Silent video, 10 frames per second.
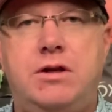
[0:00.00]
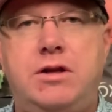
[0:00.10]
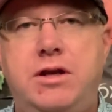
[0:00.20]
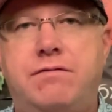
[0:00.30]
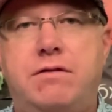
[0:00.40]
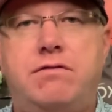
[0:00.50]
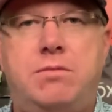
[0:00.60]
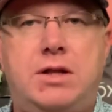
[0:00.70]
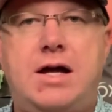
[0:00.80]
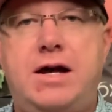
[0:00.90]
different from
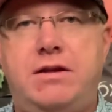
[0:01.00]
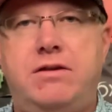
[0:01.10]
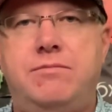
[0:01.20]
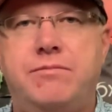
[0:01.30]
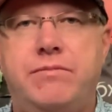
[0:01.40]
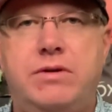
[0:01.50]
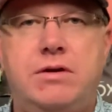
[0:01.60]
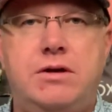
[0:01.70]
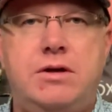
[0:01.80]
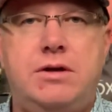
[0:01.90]
a lot of them,
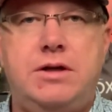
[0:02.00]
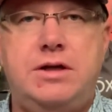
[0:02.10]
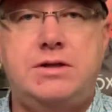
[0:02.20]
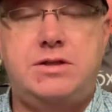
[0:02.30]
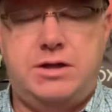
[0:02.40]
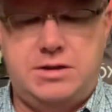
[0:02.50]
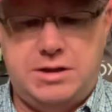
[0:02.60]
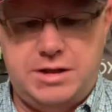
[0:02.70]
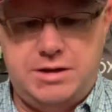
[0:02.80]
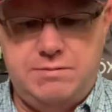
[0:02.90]
is that
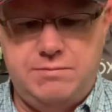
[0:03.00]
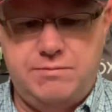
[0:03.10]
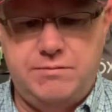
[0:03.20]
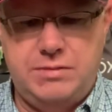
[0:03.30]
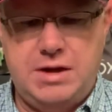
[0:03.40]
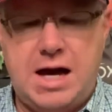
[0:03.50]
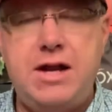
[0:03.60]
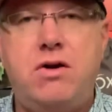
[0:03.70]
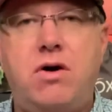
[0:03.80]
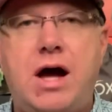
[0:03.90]
I
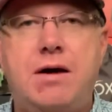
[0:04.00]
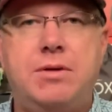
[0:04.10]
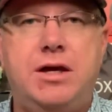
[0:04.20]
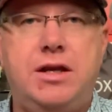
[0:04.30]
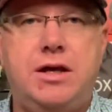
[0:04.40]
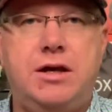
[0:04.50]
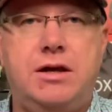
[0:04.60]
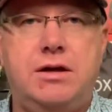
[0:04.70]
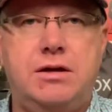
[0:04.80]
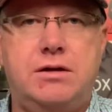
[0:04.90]
know I'm getting
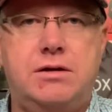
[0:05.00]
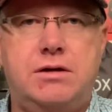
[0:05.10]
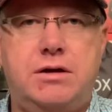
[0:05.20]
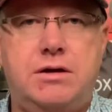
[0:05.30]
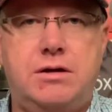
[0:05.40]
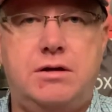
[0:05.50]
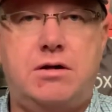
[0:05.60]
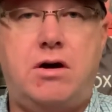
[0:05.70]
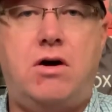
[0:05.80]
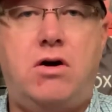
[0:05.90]

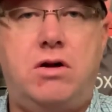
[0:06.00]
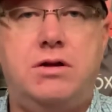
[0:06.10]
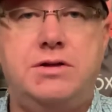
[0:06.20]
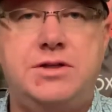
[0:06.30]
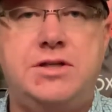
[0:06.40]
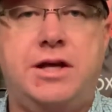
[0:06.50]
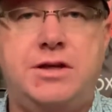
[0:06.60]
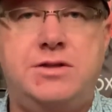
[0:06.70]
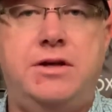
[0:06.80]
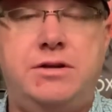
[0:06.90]
all 6th
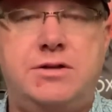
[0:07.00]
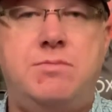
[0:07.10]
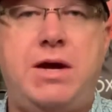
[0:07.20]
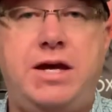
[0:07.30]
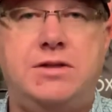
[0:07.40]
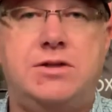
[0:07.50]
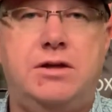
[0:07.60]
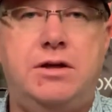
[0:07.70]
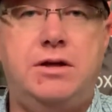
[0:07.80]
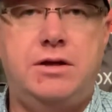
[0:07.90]
Sense baits,
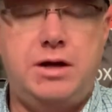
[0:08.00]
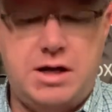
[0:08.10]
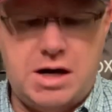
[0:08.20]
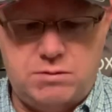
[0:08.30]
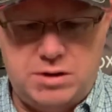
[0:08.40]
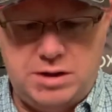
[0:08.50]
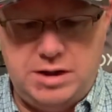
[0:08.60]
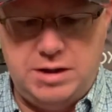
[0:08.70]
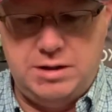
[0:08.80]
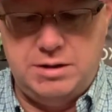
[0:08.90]
and I
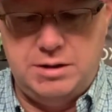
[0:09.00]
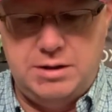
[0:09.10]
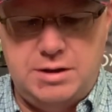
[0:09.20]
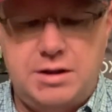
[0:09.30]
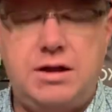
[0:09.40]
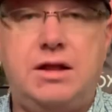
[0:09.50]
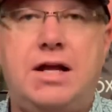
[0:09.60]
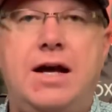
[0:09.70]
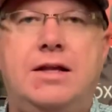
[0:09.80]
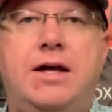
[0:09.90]
really
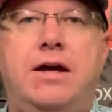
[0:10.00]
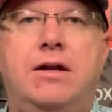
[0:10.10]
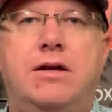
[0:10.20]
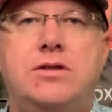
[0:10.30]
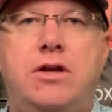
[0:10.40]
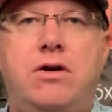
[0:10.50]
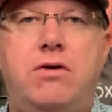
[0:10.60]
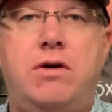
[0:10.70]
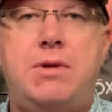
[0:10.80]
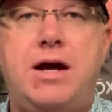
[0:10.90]
like that because I know
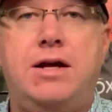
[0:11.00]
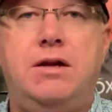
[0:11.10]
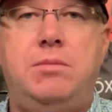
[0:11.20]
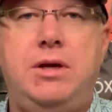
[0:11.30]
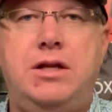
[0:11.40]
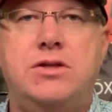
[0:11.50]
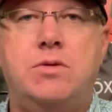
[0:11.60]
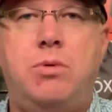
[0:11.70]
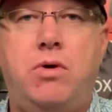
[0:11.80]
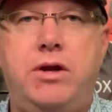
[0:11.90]
I'm not going to be
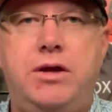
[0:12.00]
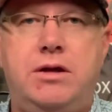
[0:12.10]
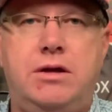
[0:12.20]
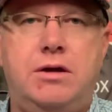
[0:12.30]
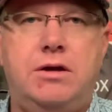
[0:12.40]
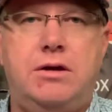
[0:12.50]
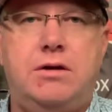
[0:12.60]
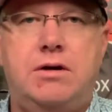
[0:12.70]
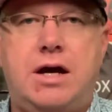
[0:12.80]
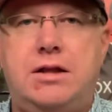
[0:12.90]
disappointed.
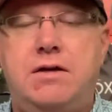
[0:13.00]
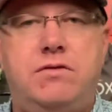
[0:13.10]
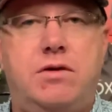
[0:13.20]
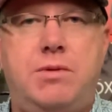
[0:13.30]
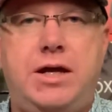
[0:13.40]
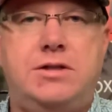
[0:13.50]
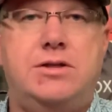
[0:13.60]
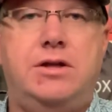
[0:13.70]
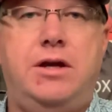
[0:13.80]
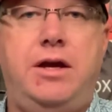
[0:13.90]
I love their
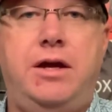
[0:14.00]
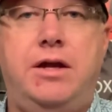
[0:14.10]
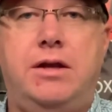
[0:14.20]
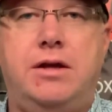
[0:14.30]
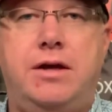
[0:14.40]
baits, and